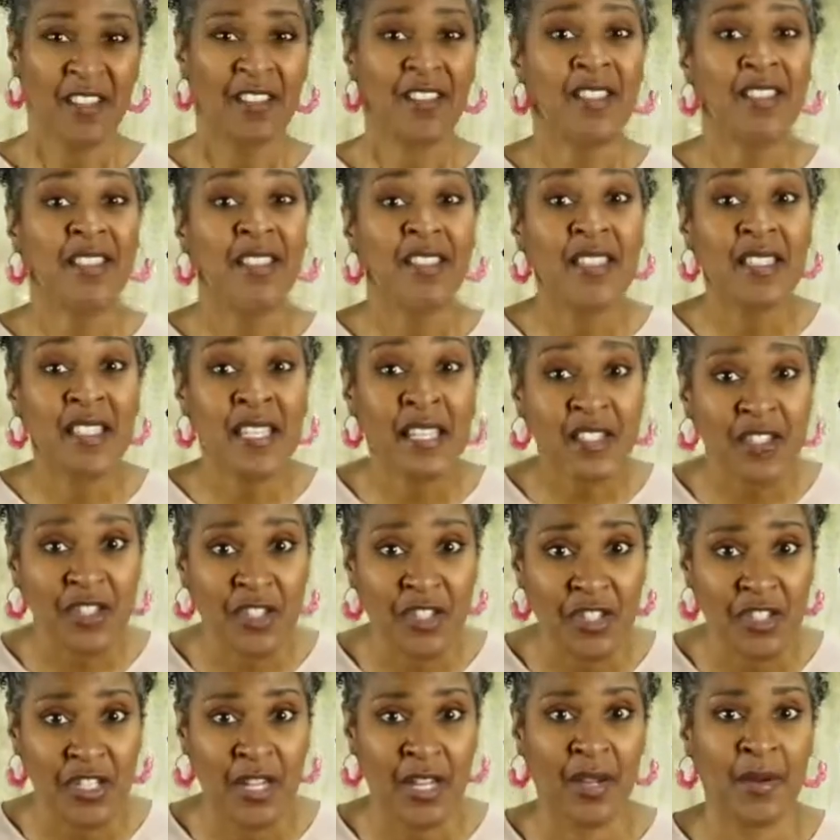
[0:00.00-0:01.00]
The
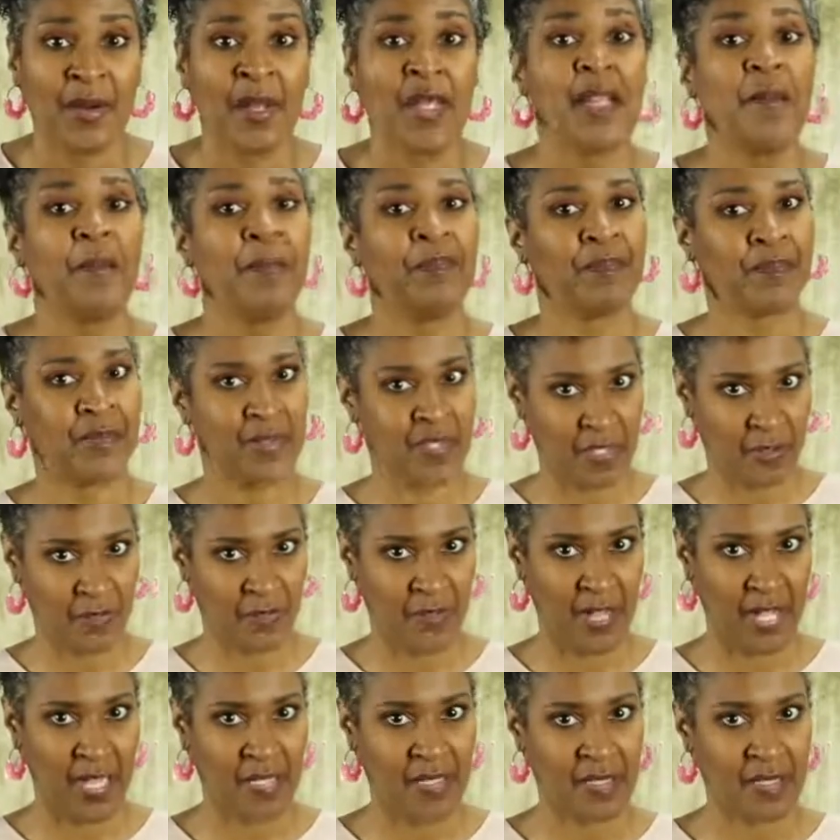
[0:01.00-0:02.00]
dictionary
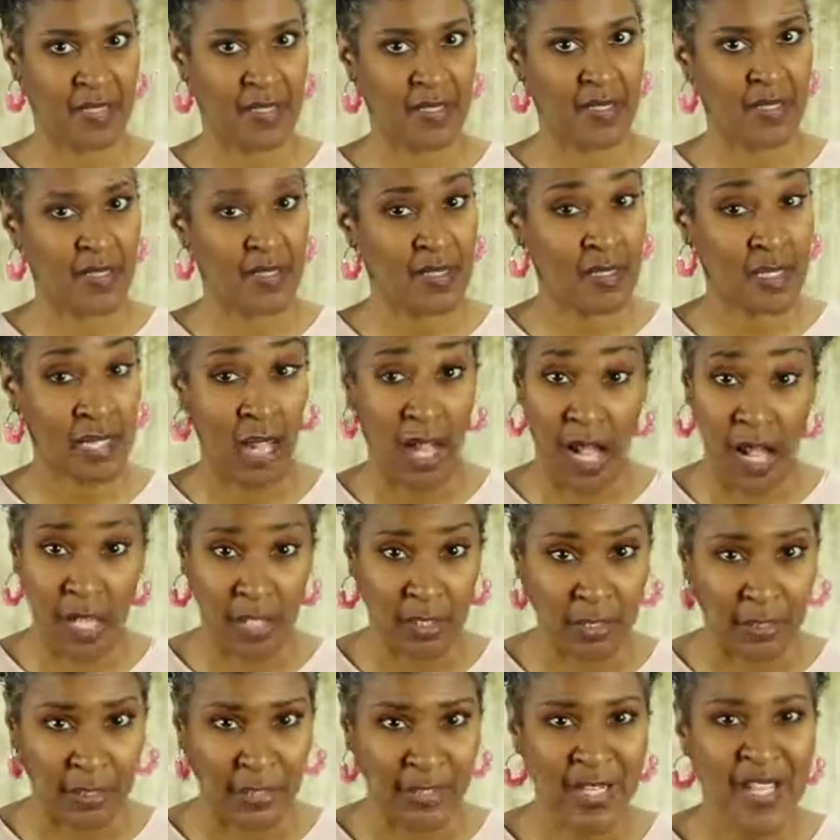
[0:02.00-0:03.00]
defines a
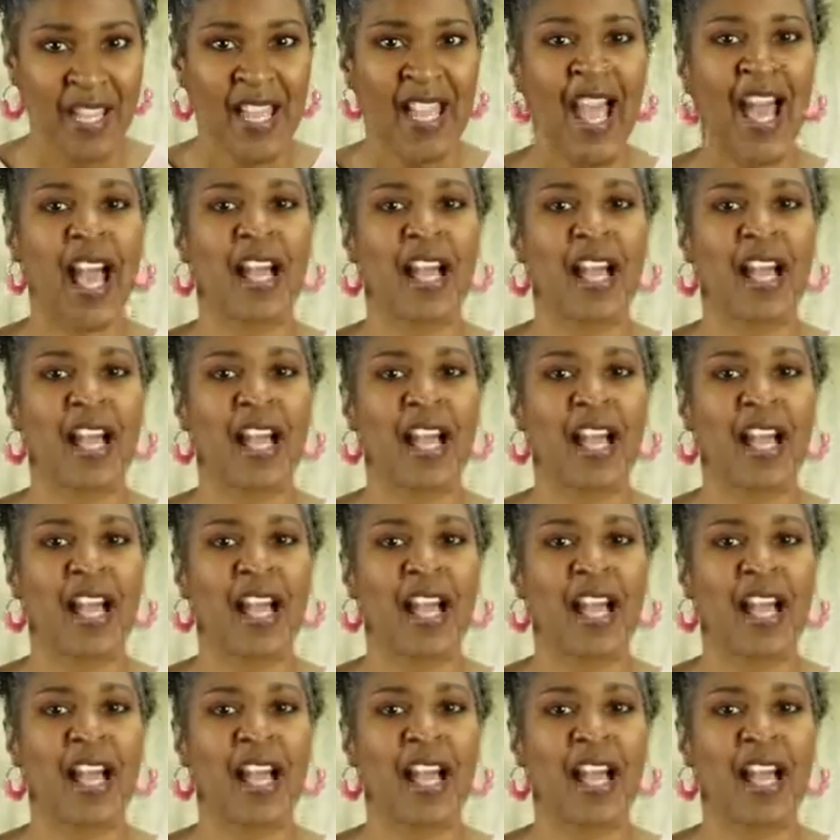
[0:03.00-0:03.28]
scholar